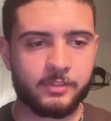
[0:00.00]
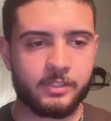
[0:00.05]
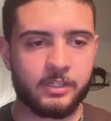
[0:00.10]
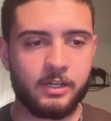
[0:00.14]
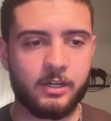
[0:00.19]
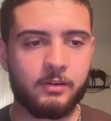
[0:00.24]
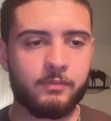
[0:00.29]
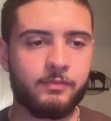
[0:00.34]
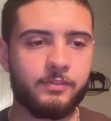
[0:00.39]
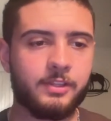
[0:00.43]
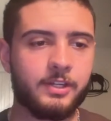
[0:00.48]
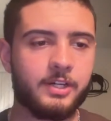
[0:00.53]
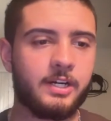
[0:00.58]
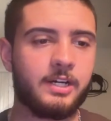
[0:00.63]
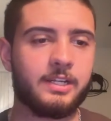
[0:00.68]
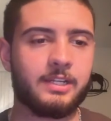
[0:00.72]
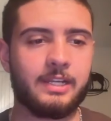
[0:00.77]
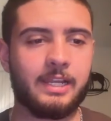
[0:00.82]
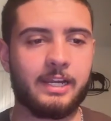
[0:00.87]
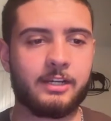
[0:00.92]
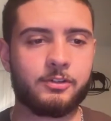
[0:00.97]
of the
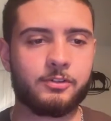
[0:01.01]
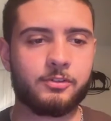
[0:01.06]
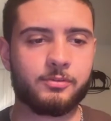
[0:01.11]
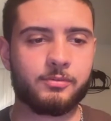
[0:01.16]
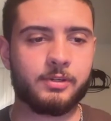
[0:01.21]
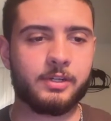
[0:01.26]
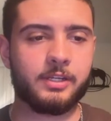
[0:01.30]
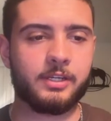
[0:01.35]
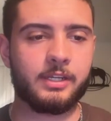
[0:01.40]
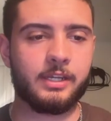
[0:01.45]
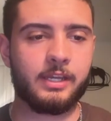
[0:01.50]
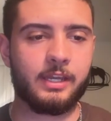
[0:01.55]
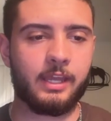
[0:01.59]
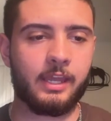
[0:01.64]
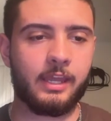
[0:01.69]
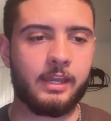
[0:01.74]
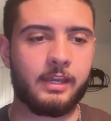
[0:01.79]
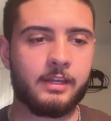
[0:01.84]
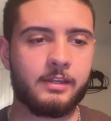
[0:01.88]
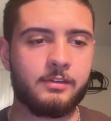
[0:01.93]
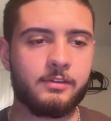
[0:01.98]
electorate,
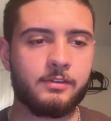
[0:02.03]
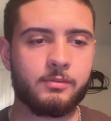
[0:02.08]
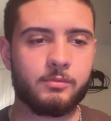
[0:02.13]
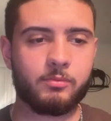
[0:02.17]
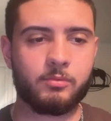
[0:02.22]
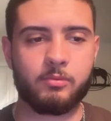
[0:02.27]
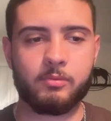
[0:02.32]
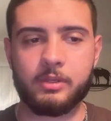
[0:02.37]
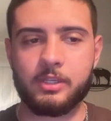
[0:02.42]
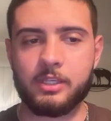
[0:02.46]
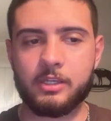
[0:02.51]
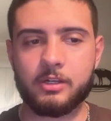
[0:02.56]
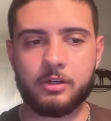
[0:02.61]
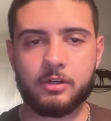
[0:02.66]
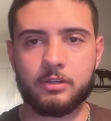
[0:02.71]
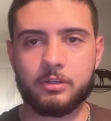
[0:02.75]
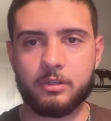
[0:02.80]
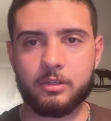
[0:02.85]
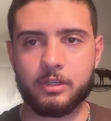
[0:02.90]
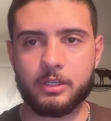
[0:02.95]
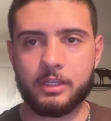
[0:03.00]
and we are
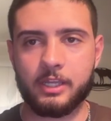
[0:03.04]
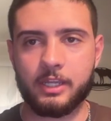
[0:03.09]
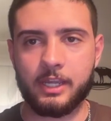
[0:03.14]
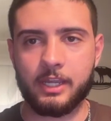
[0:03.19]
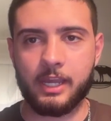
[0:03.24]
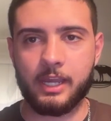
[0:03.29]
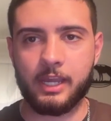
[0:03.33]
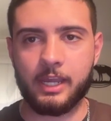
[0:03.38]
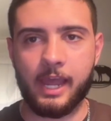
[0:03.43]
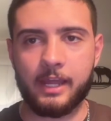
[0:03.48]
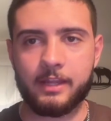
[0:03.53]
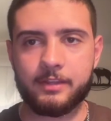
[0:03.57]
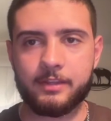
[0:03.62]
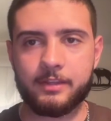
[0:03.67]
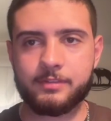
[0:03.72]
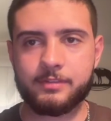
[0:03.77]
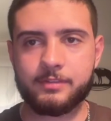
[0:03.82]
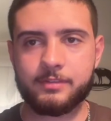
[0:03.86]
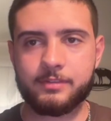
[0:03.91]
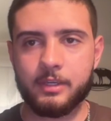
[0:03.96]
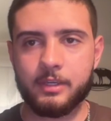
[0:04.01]
looking
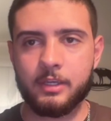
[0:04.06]
at